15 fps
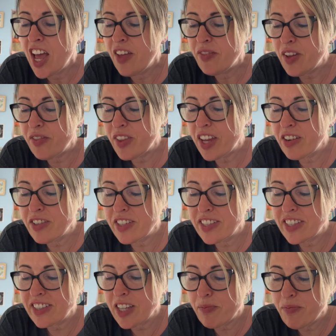that there is
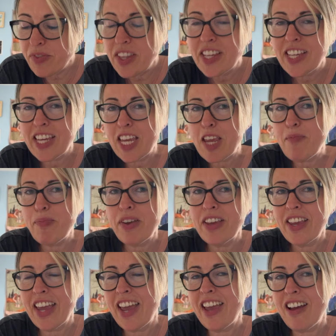something
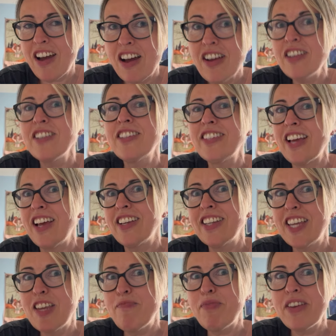keeping us and
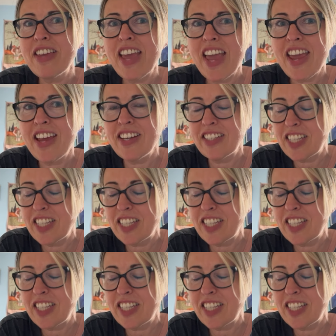keeping it,